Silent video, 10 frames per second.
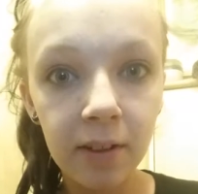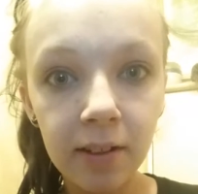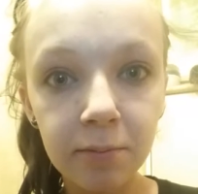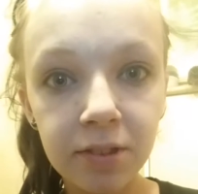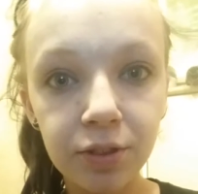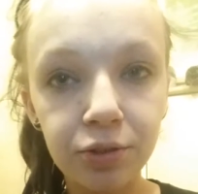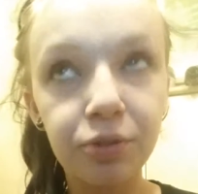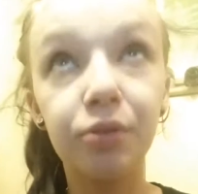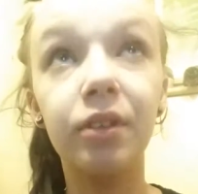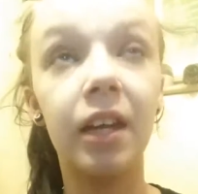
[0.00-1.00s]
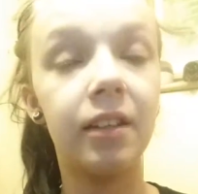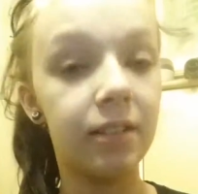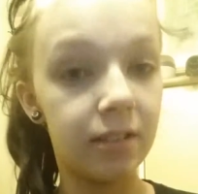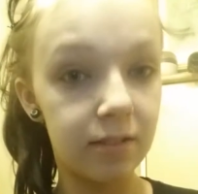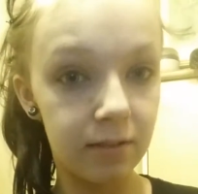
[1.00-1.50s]
welcome to
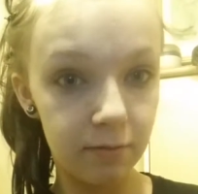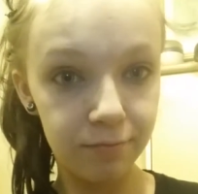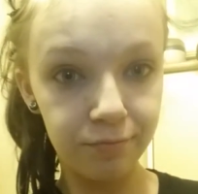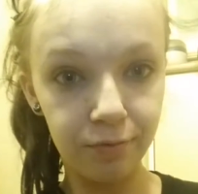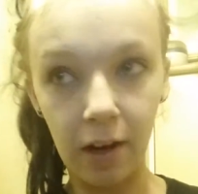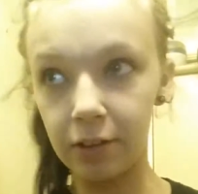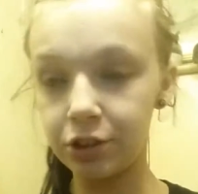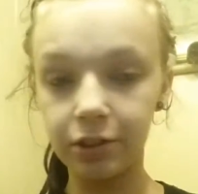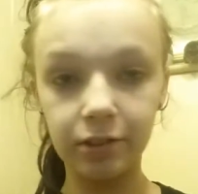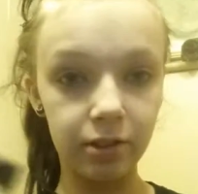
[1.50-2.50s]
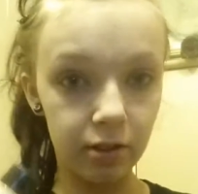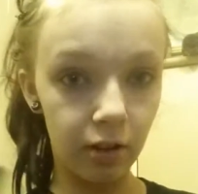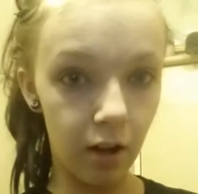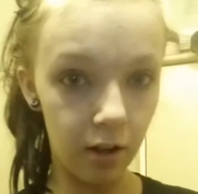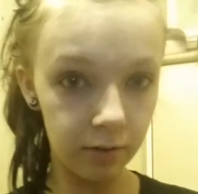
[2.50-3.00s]
Kaylee's Ratchet
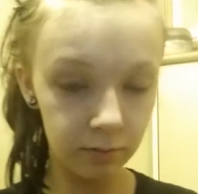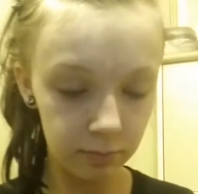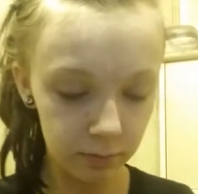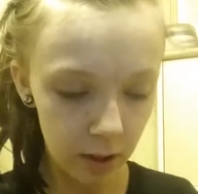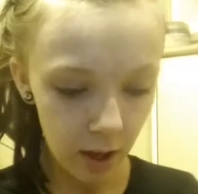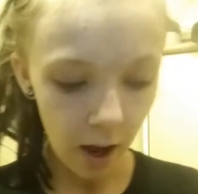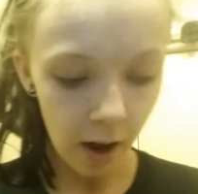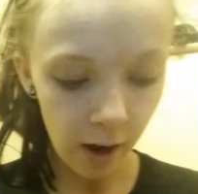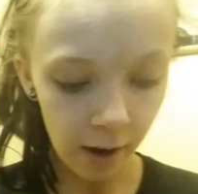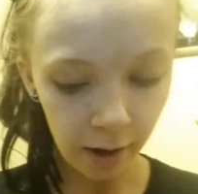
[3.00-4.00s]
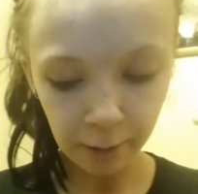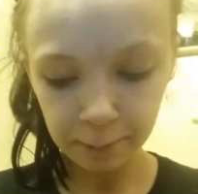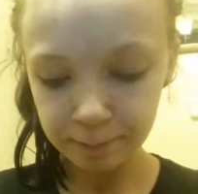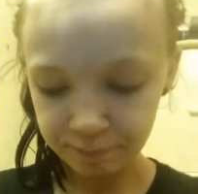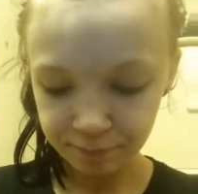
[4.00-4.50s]
Salon.
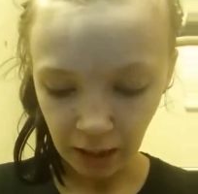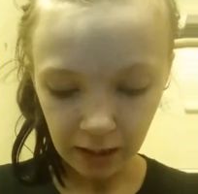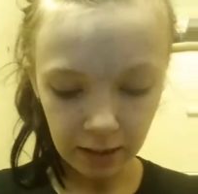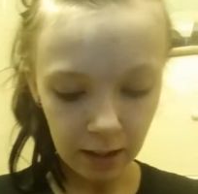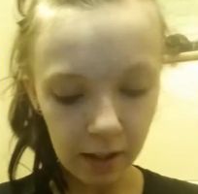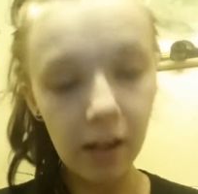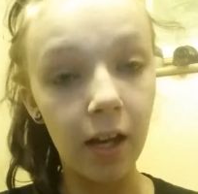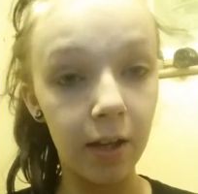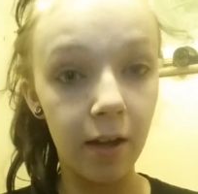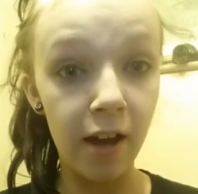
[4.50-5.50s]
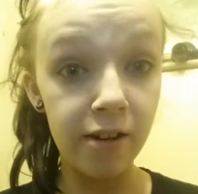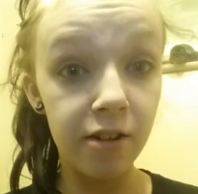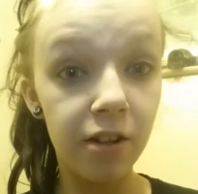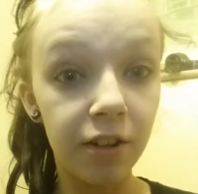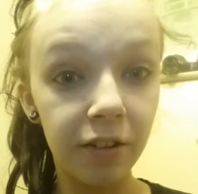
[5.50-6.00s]
I had
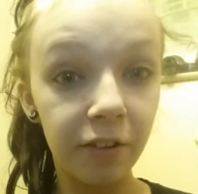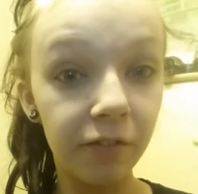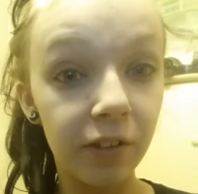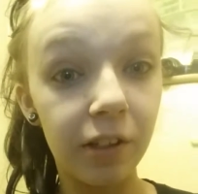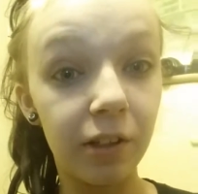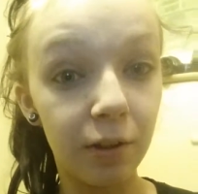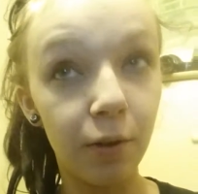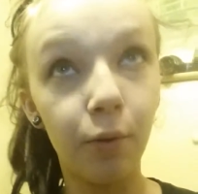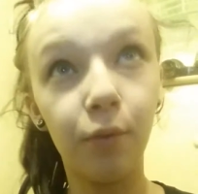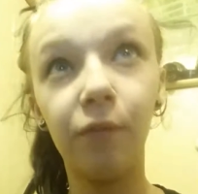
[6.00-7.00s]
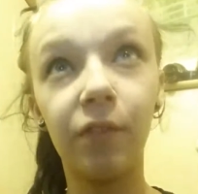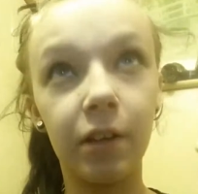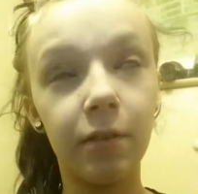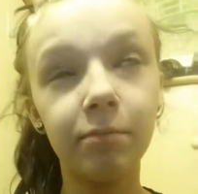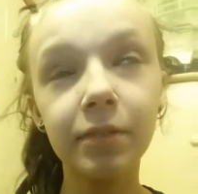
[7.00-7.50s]
another video
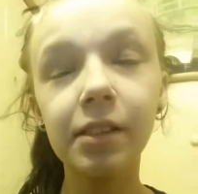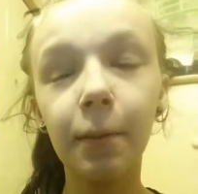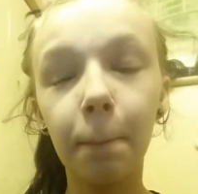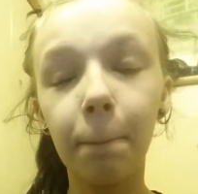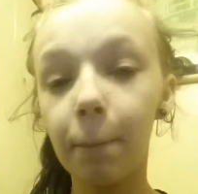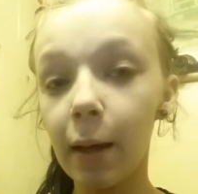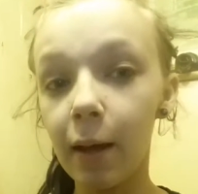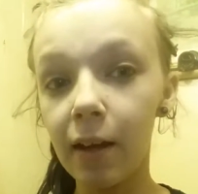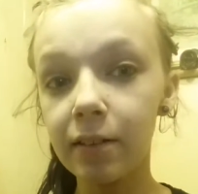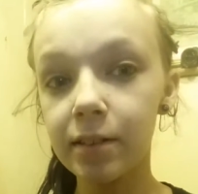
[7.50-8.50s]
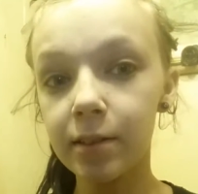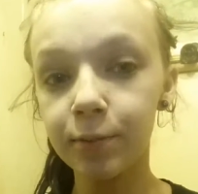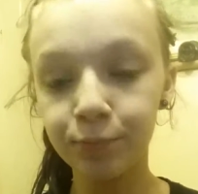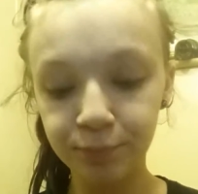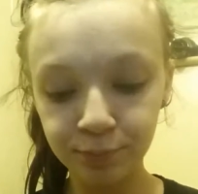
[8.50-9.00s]
filmed, but
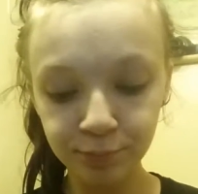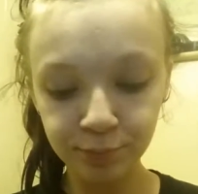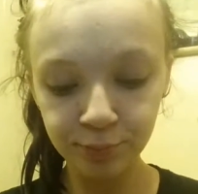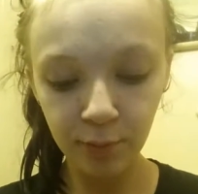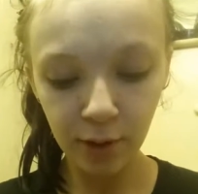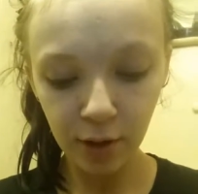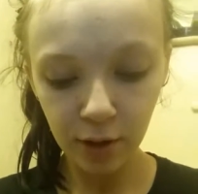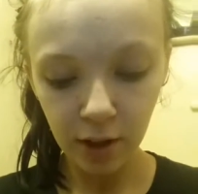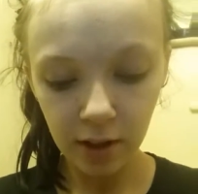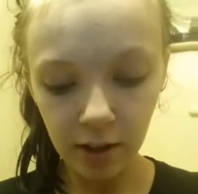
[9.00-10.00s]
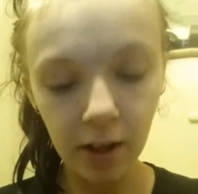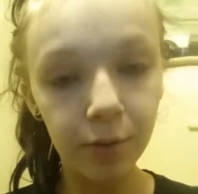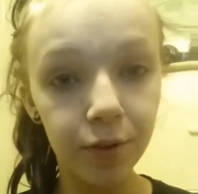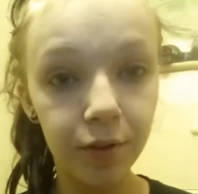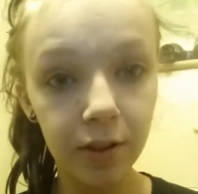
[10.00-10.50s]
I
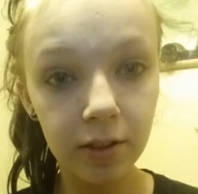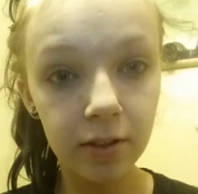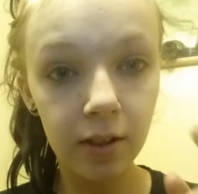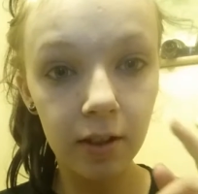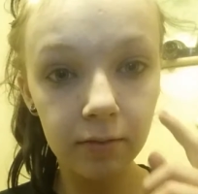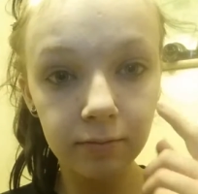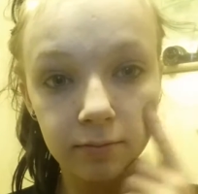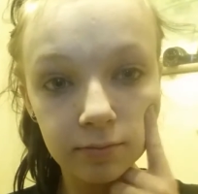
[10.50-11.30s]
was only to the